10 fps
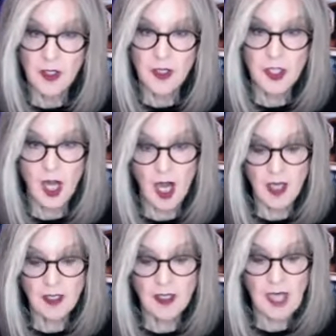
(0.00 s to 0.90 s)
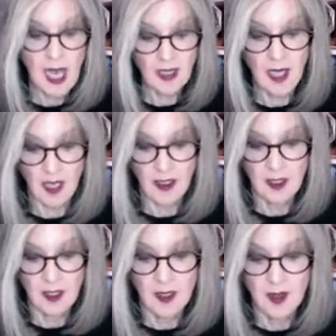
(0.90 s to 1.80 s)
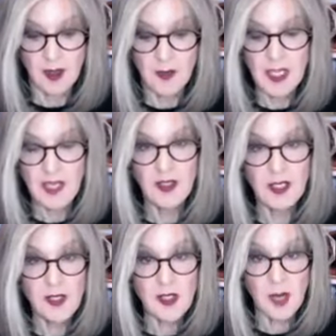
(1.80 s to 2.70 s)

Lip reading: John Tatlock, the medievalist